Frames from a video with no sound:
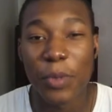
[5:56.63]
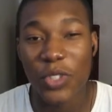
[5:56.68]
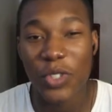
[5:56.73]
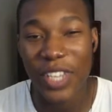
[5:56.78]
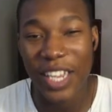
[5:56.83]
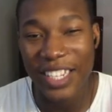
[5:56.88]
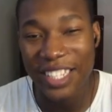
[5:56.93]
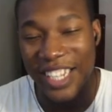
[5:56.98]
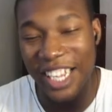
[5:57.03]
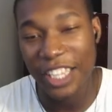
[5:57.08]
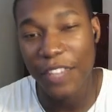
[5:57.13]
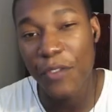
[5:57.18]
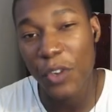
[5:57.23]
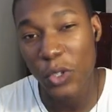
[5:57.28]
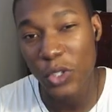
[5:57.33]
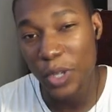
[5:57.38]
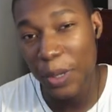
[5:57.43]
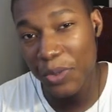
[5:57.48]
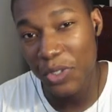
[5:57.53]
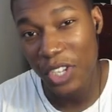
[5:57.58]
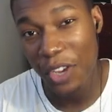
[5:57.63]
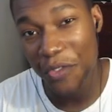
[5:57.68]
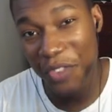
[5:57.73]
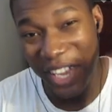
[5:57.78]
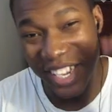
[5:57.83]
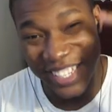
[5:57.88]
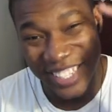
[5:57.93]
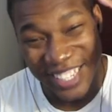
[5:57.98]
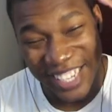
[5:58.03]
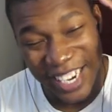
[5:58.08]
Make sure you guys like the video, subscribe to the channel
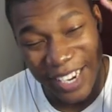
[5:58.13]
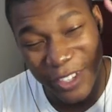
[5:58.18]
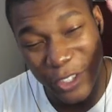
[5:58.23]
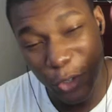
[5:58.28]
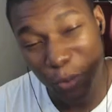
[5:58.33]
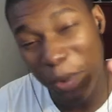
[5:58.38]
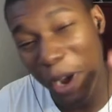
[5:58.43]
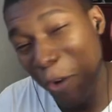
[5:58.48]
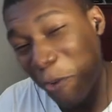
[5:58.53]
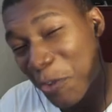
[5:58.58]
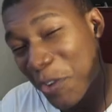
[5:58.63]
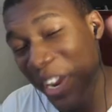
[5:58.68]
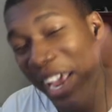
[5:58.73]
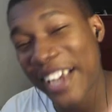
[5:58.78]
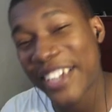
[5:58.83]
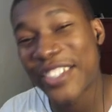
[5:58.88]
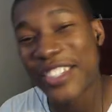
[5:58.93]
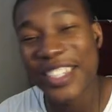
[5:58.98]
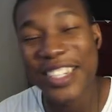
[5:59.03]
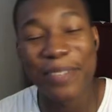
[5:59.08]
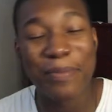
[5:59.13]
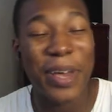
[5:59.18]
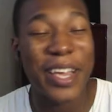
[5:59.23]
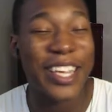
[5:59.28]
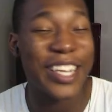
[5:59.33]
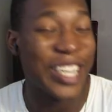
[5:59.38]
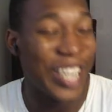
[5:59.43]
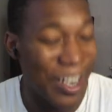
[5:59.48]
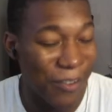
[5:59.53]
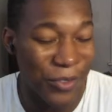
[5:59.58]
if you guys did enjoy my reaction and
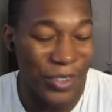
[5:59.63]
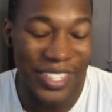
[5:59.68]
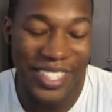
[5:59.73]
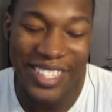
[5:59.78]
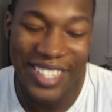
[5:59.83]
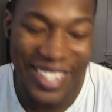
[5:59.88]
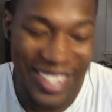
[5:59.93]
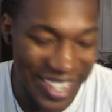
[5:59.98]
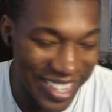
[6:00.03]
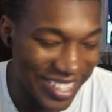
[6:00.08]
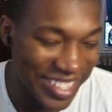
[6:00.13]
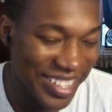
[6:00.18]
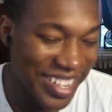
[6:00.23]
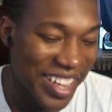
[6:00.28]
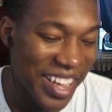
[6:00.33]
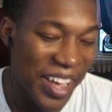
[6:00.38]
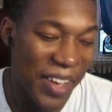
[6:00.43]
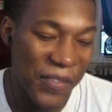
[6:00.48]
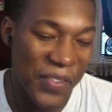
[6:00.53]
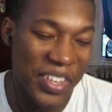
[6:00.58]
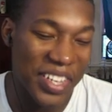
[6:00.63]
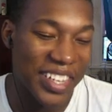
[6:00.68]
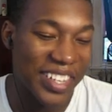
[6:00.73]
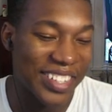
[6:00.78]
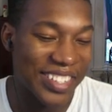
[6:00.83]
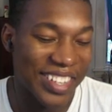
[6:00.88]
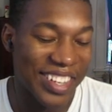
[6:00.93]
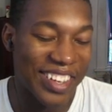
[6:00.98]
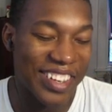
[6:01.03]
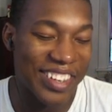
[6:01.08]
my coverage to this,
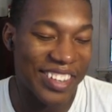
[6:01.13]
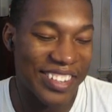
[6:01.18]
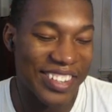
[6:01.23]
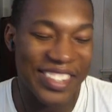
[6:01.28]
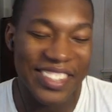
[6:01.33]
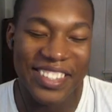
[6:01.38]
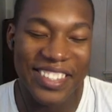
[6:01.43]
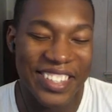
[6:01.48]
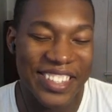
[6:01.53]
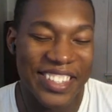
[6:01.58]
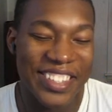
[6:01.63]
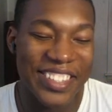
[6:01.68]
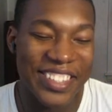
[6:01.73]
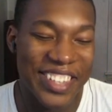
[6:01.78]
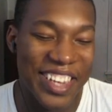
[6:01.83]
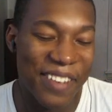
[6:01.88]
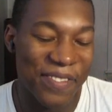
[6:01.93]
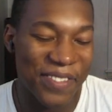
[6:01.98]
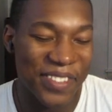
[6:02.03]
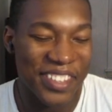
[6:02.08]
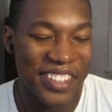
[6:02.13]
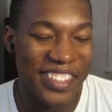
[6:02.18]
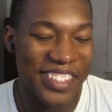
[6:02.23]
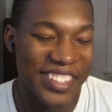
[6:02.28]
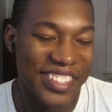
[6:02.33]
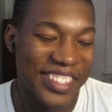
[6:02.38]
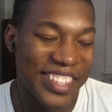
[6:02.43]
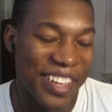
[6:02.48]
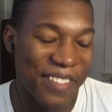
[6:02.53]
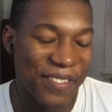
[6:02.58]
because uh, this this is definitely
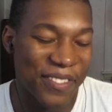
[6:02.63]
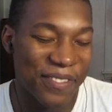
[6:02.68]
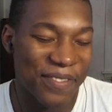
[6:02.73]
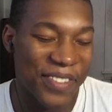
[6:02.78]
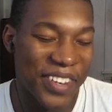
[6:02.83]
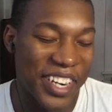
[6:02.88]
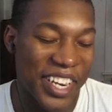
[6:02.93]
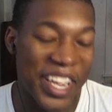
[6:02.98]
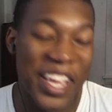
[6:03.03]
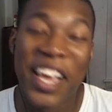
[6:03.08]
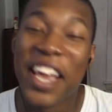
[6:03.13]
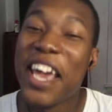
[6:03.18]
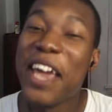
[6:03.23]
this is definitely funny.